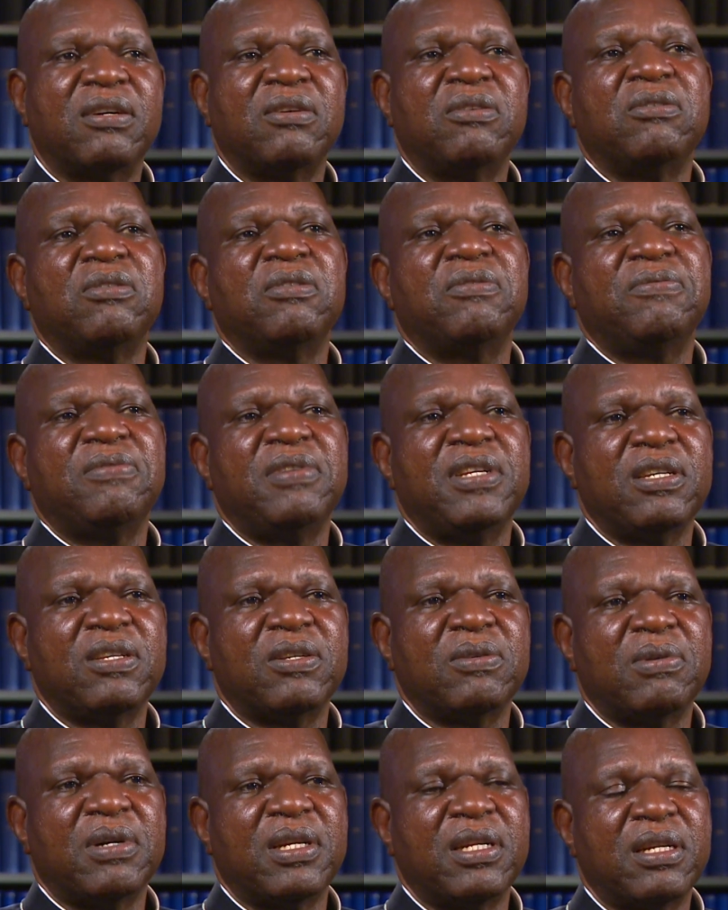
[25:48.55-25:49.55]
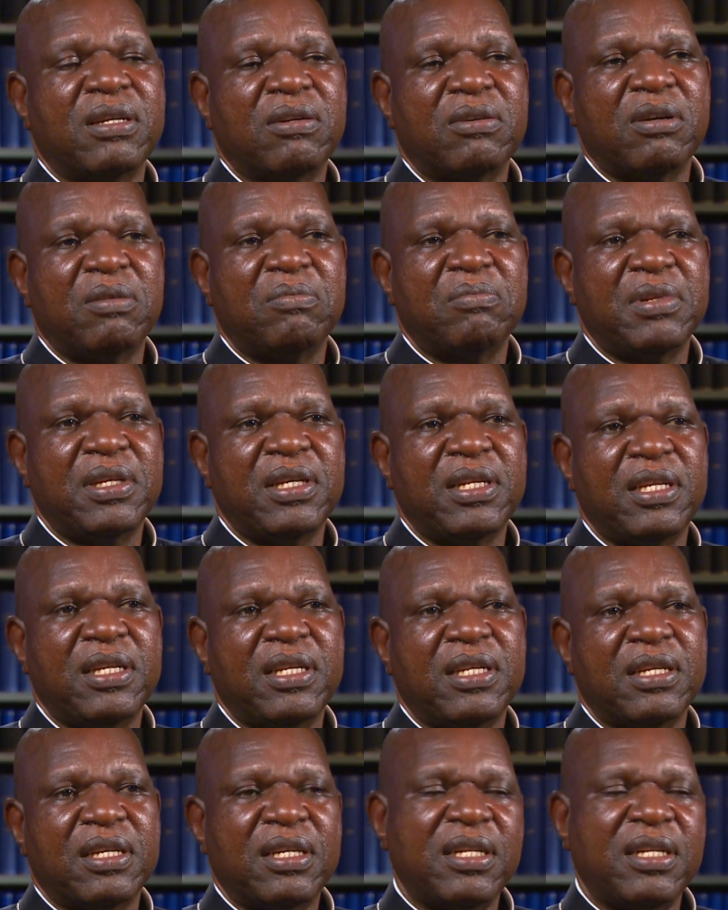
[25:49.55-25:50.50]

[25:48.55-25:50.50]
roof this one, complete it,